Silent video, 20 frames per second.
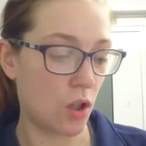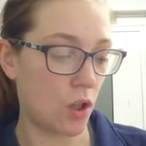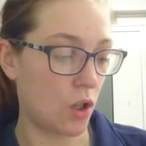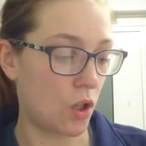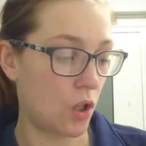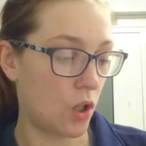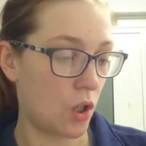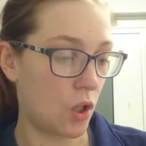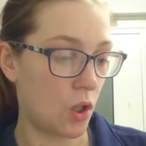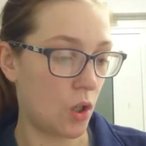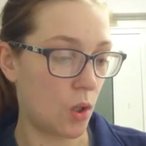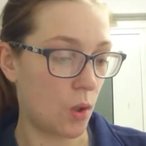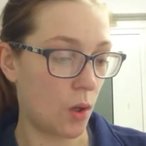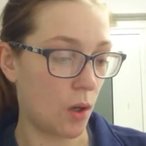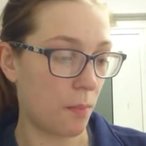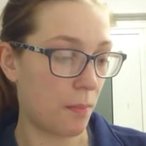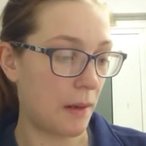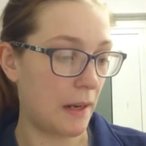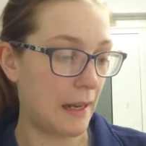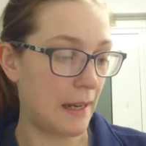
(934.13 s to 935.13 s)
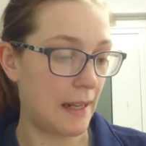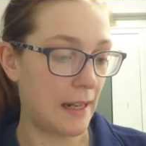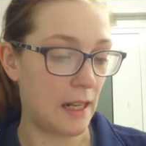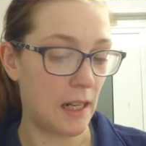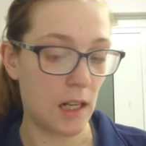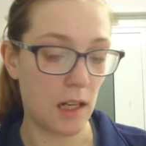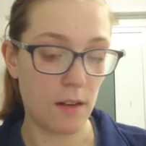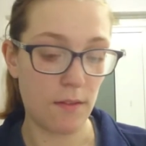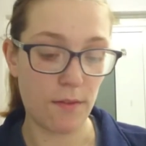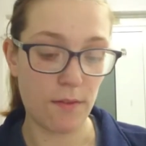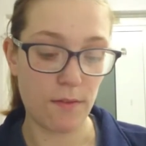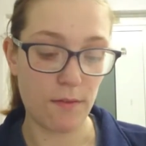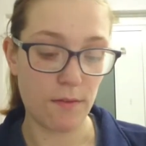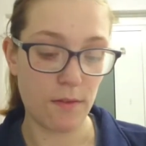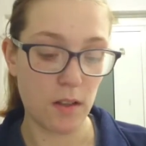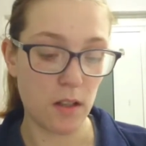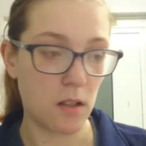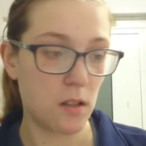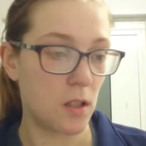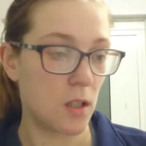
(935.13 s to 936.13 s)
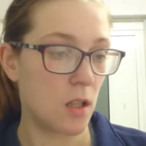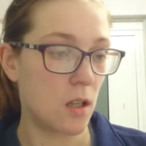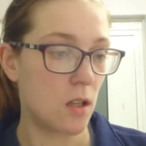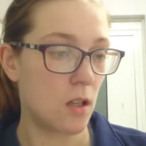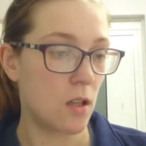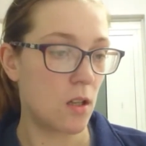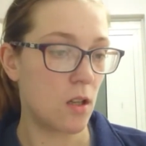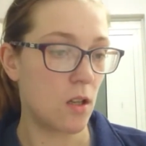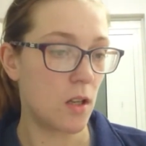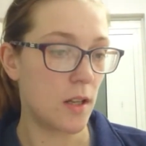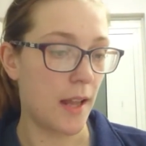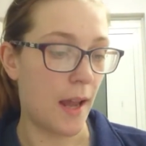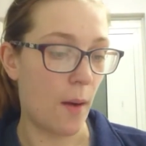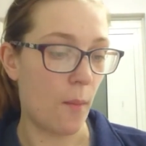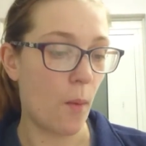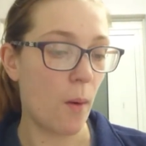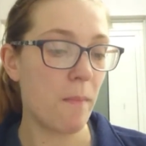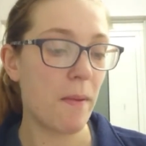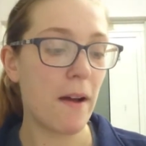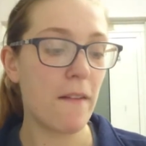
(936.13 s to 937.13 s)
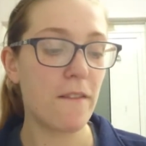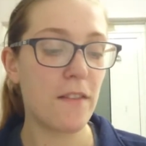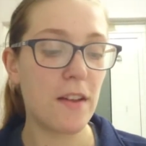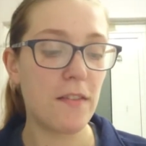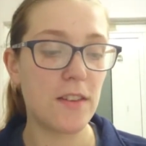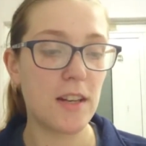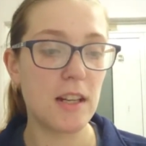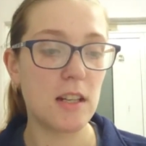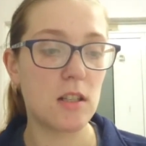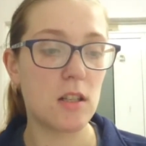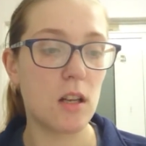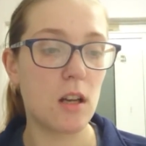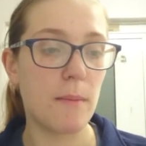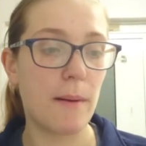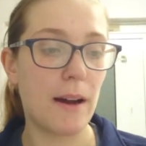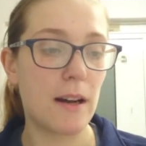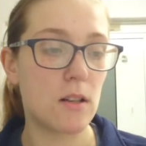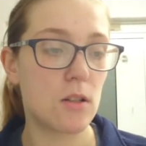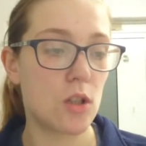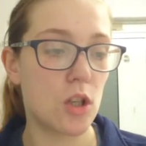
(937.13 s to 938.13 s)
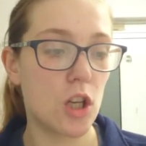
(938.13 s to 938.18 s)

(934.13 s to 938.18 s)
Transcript: to, I believe, yeah, £1.50 to about